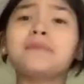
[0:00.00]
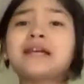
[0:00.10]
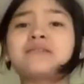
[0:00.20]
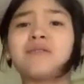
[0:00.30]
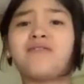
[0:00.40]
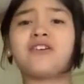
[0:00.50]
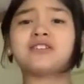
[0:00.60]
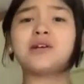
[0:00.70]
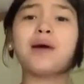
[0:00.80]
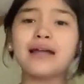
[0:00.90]
makes me feel so
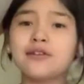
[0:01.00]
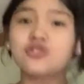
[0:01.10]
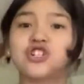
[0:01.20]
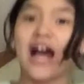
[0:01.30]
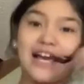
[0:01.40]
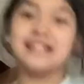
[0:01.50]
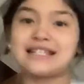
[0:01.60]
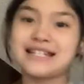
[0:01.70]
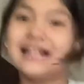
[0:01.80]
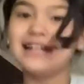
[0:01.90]

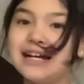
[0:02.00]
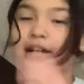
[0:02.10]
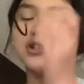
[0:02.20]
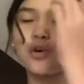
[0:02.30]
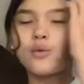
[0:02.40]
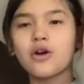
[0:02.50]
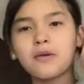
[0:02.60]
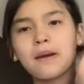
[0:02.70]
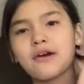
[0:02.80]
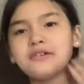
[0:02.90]
energized! Don't worry,
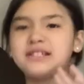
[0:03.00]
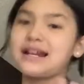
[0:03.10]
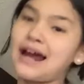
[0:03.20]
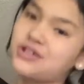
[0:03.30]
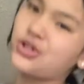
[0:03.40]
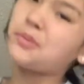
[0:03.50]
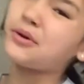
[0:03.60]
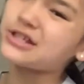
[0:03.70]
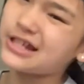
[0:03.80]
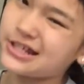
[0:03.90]
parents, it actually
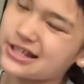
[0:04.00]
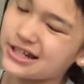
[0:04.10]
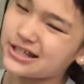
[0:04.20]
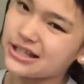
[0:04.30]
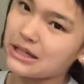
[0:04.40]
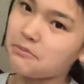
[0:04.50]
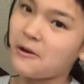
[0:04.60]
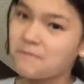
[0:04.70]
puts kids to sleep.